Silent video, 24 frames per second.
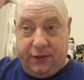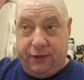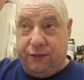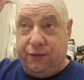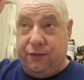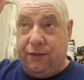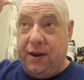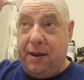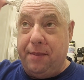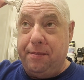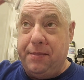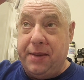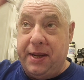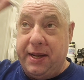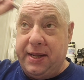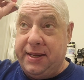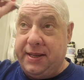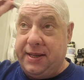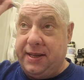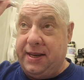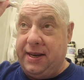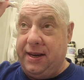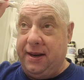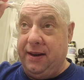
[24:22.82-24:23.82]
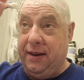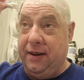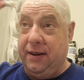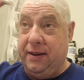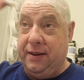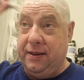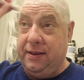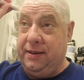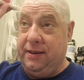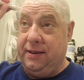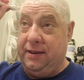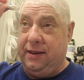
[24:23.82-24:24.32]
remnants
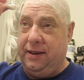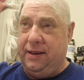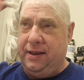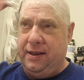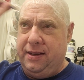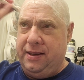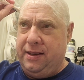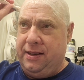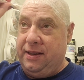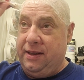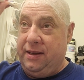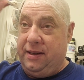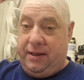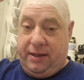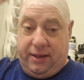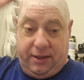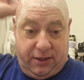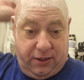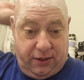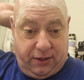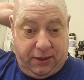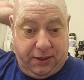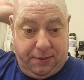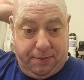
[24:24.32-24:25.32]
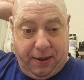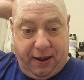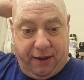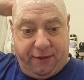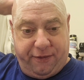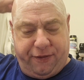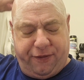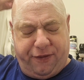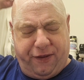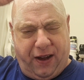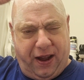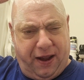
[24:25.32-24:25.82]
here. So it's about
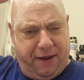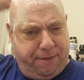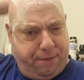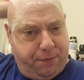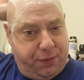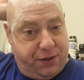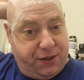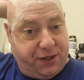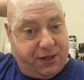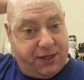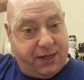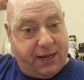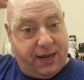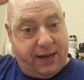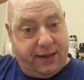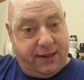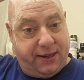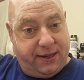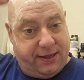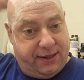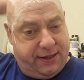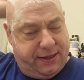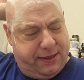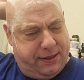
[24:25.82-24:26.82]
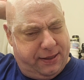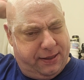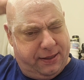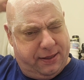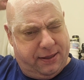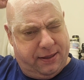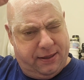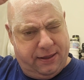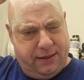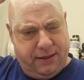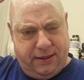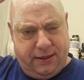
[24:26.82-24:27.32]
5%,
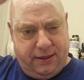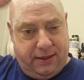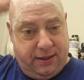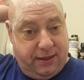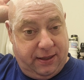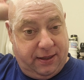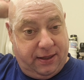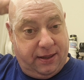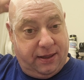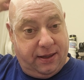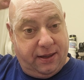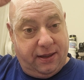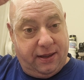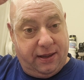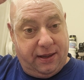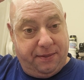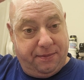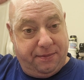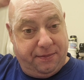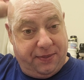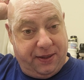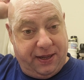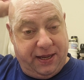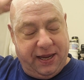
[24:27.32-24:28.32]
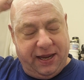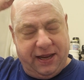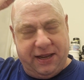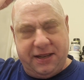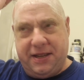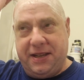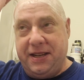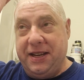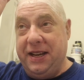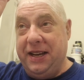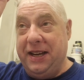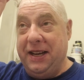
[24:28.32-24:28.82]
I'm
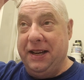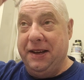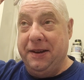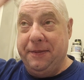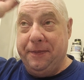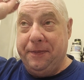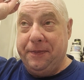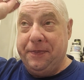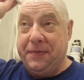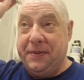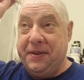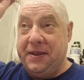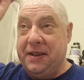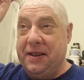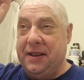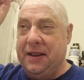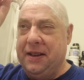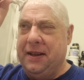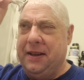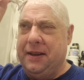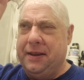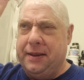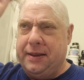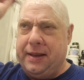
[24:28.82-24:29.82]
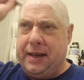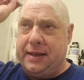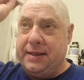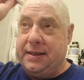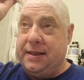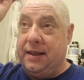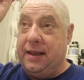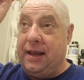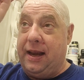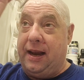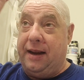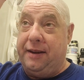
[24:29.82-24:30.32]
guessing, that's
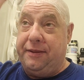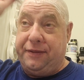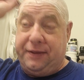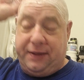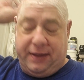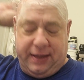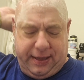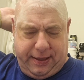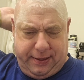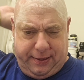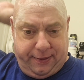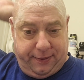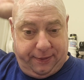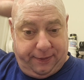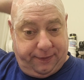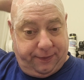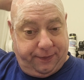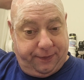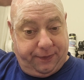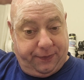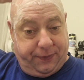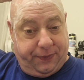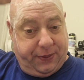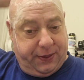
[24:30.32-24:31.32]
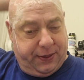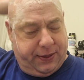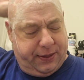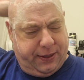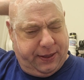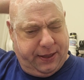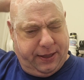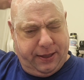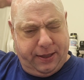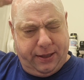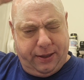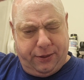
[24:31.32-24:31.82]
left that,
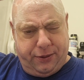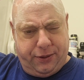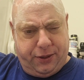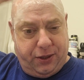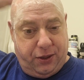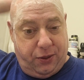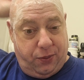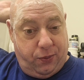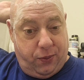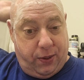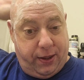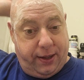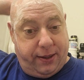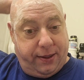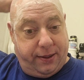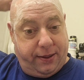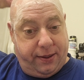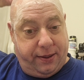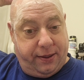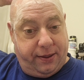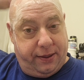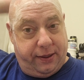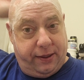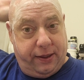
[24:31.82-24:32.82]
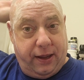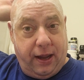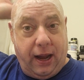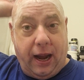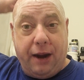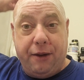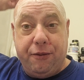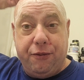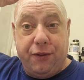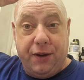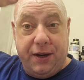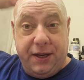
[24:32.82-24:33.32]
you know, so when
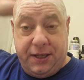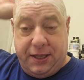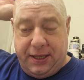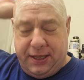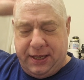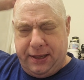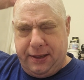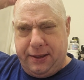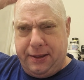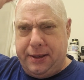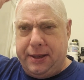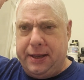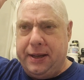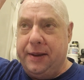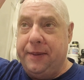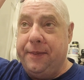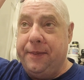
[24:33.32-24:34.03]
I rinse it,